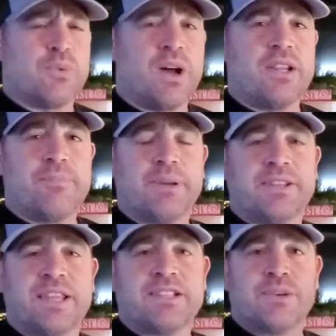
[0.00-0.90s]
one of the big
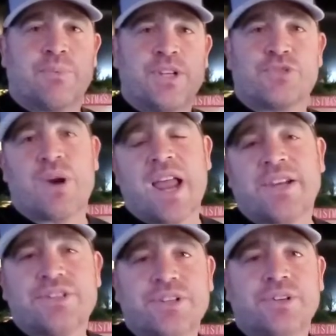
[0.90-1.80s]
things that we try to
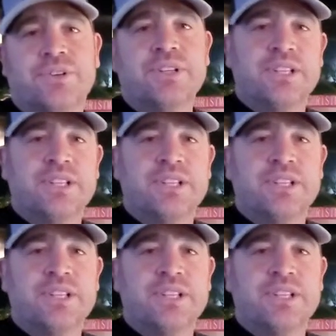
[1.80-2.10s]
do